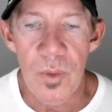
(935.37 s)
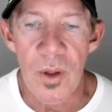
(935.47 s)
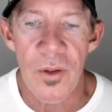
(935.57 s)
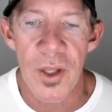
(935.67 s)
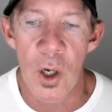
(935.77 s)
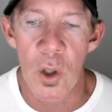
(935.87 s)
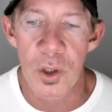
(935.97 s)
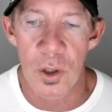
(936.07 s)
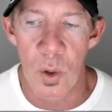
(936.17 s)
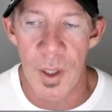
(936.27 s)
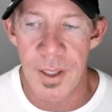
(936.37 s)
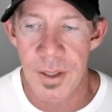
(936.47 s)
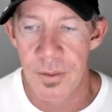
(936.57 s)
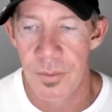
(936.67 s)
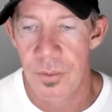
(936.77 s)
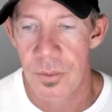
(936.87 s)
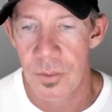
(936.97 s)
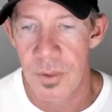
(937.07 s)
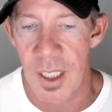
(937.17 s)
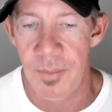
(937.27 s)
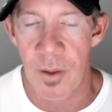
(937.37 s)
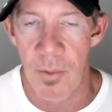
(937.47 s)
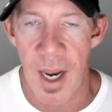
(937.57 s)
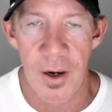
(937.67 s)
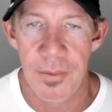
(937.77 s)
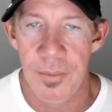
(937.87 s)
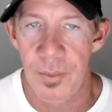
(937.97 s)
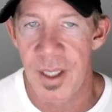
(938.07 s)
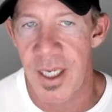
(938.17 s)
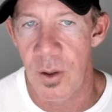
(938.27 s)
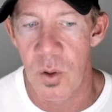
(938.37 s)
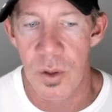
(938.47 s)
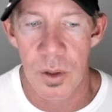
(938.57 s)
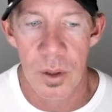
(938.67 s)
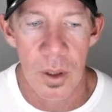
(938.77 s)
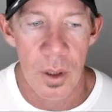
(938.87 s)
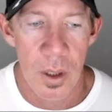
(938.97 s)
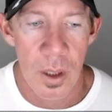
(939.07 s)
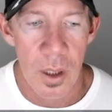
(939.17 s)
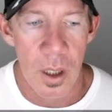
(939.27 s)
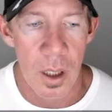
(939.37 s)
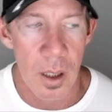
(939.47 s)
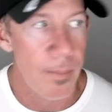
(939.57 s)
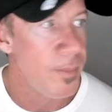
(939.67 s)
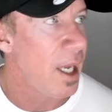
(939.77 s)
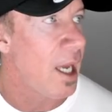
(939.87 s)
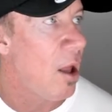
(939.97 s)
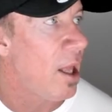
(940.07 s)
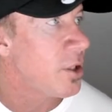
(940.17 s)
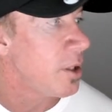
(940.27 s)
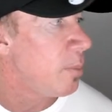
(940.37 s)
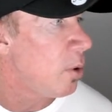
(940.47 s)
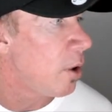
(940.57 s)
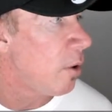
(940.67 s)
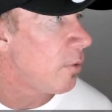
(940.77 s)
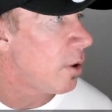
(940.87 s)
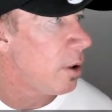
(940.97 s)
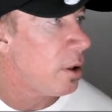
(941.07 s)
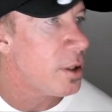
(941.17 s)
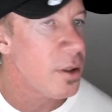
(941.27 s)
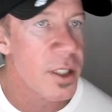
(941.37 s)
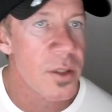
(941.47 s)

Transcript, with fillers: the older coins that have been around, and when I say older, um, I'll actually pull it over. So this